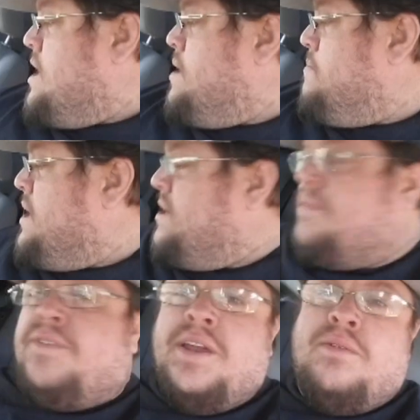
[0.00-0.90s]
Uh, but I
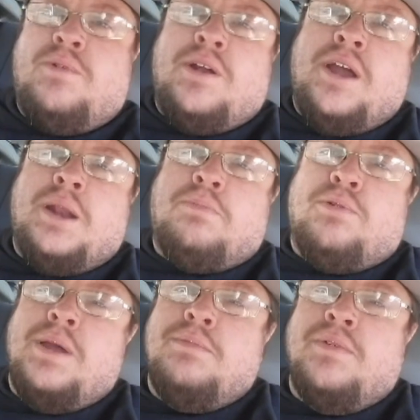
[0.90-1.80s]
did find a rare out of
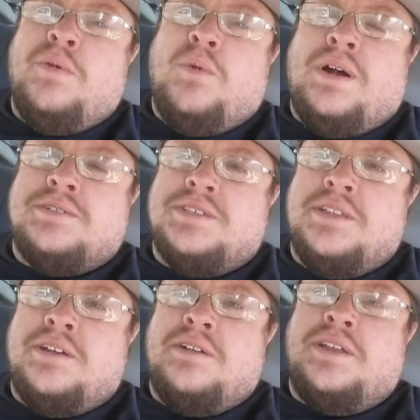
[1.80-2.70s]
print movie while I was
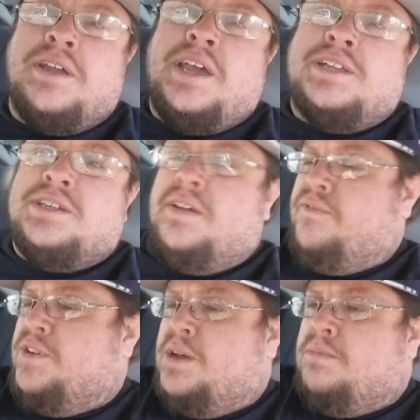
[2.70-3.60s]
in there. Didn't catch it
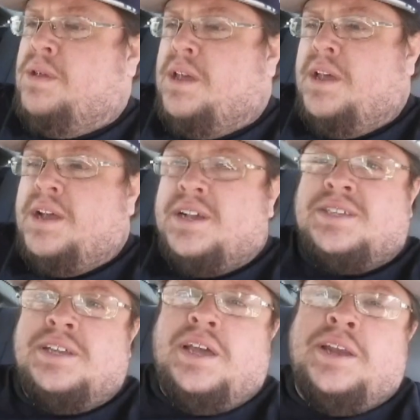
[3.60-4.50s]
on film
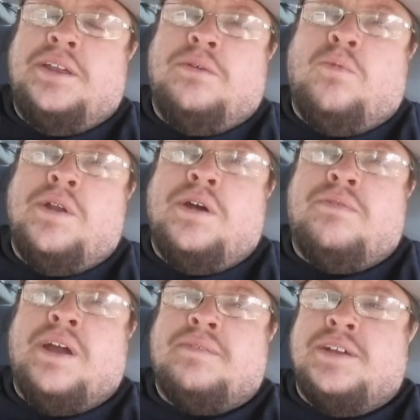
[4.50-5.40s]
because I, I, did a one
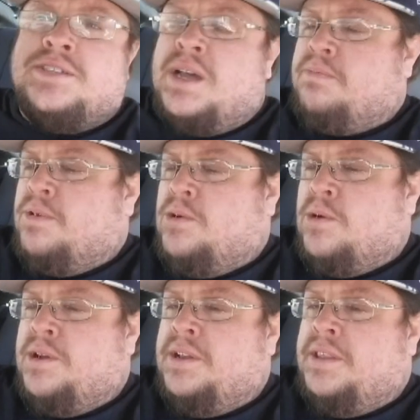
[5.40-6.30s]
over after I stopped
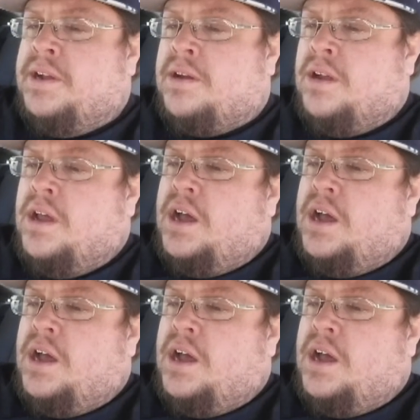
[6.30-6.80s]
recording in there.